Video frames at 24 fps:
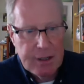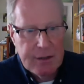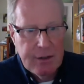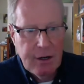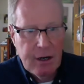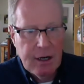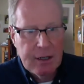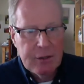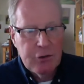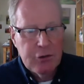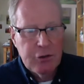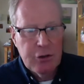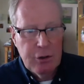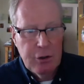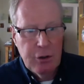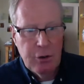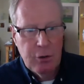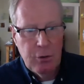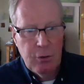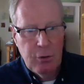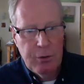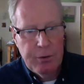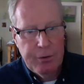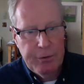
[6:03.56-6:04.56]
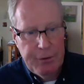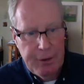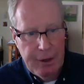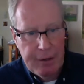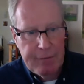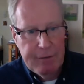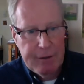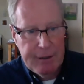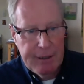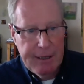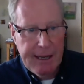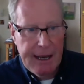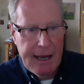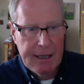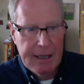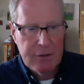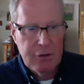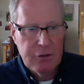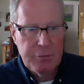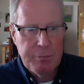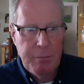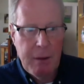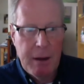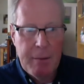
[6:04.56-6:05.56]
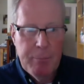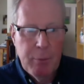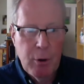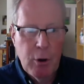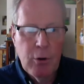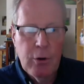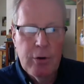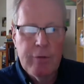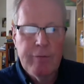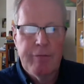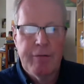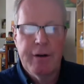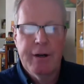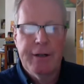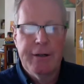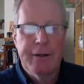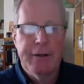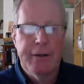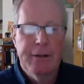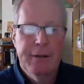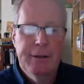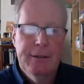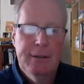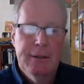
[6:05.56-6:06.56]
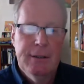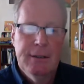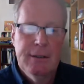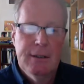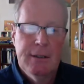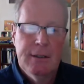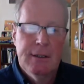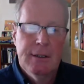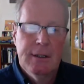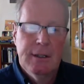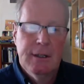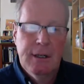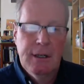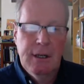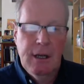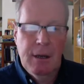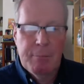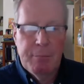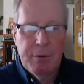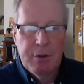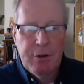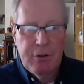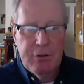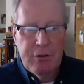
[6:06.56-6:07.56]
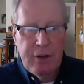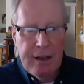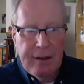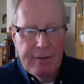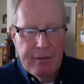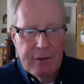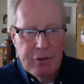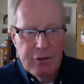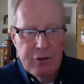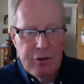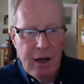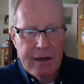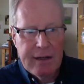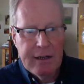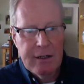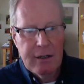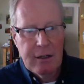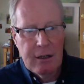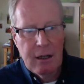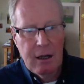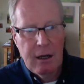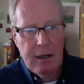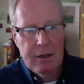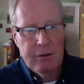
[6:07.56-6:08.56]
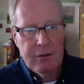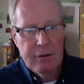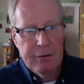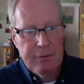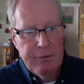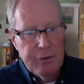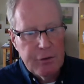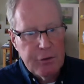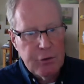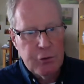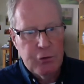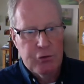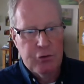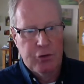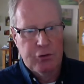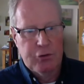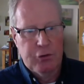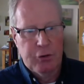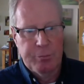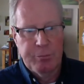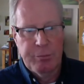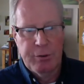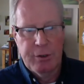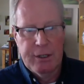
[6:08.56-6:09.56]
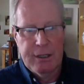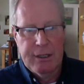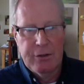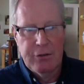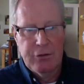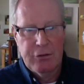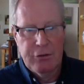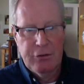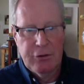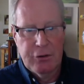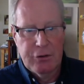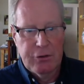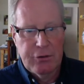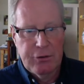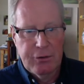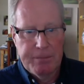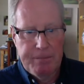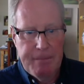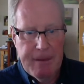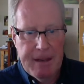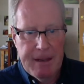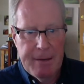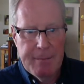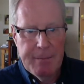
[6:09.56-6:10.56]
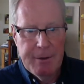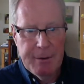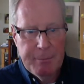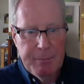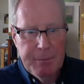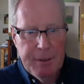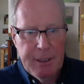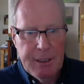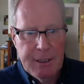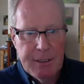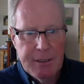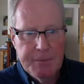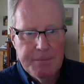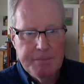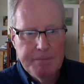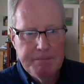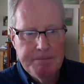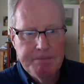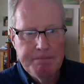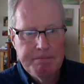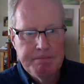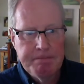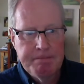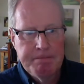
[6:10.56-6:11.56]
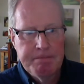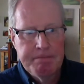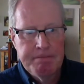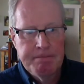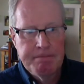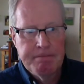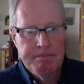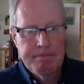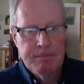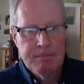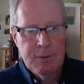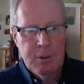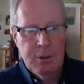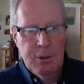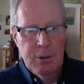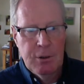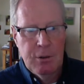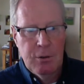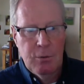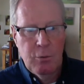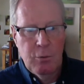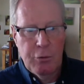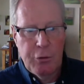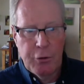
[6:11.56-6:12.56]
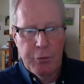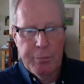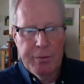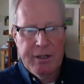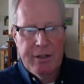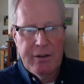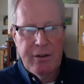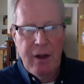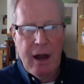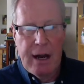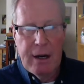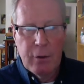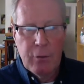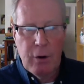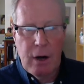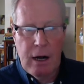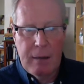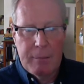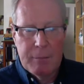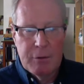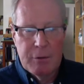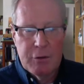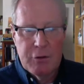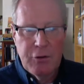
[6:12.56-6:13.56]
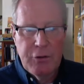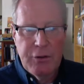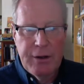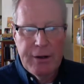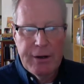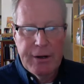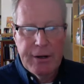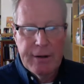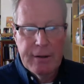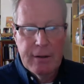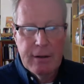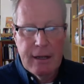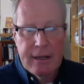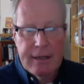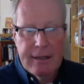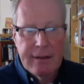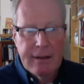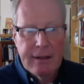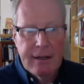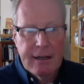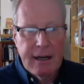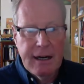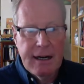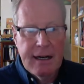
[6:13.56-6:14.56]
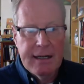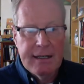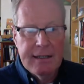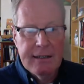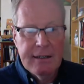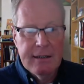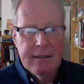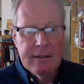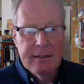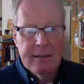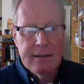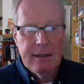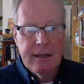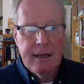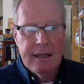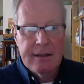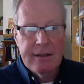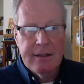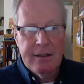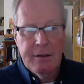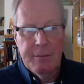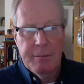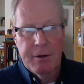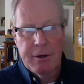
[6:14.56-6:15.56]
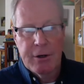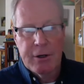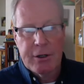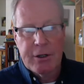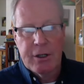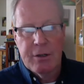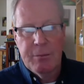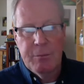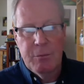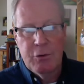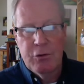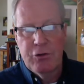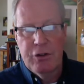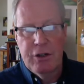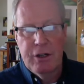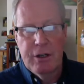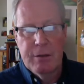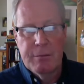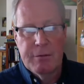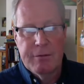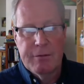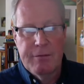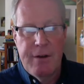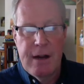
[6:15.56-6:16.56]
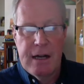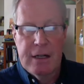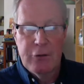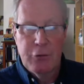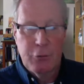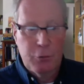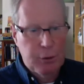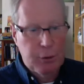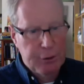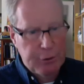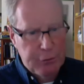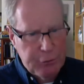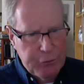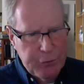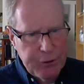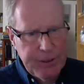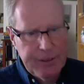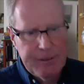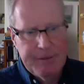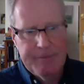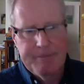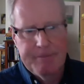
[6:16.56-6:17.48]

that I should go with David Katz, my poet friend. But David's not inclined to visit such a place, just him and me. Would there be dioramas there, like the kind at the American Museum of Natural History?